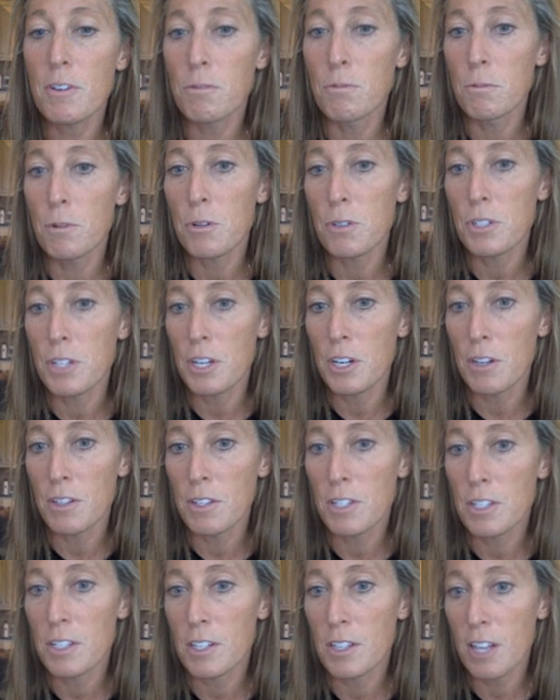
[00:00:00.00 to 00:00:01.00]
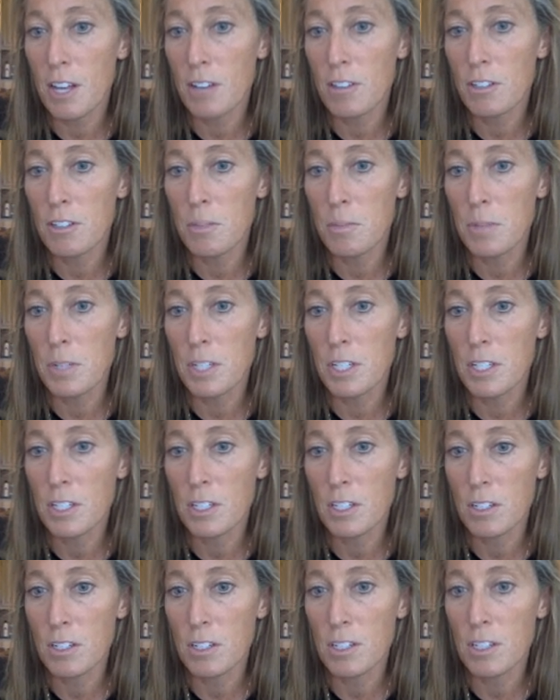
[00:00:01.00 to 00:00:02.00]
root tear, this allows the
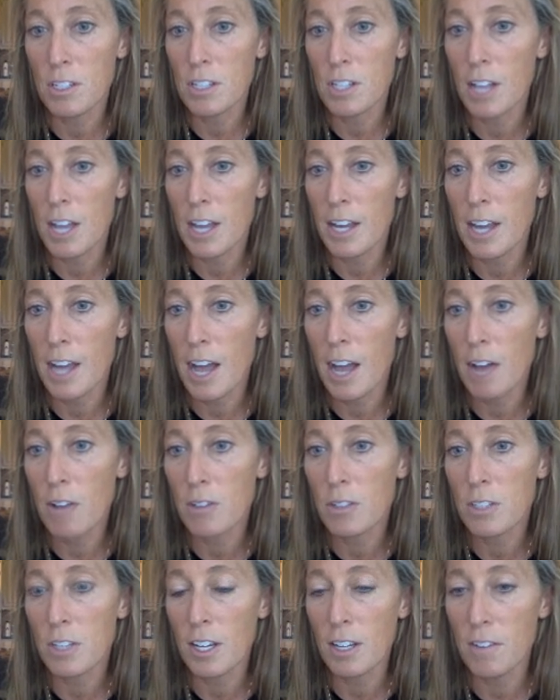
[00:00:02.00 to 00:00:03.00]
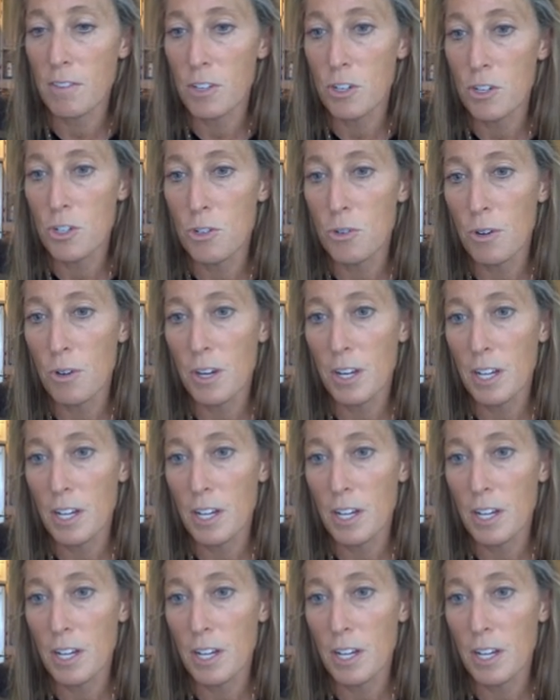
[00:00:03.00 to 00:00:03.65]
meniscus to slide outside of the joint.